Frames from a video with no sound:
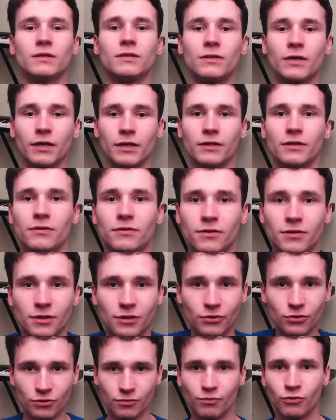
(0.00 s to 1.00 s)
Okay,
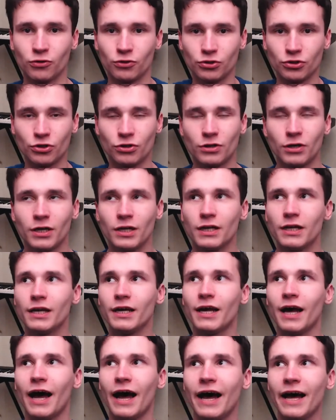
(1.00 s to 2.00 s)
good posture.
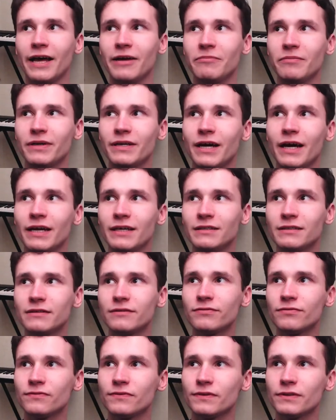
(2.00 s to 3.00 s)
I'm kind
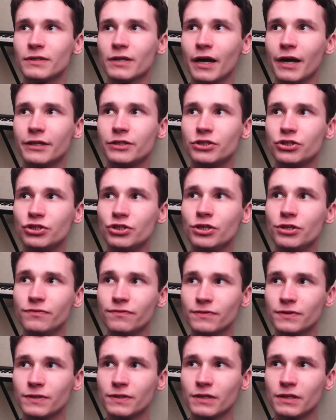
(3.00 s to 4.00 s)
of
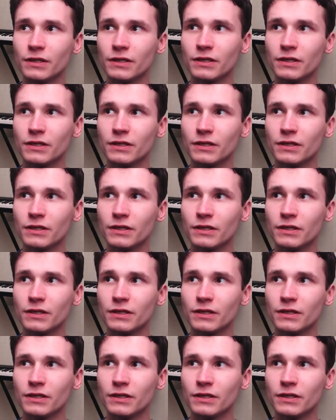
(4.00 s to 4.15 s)
achieved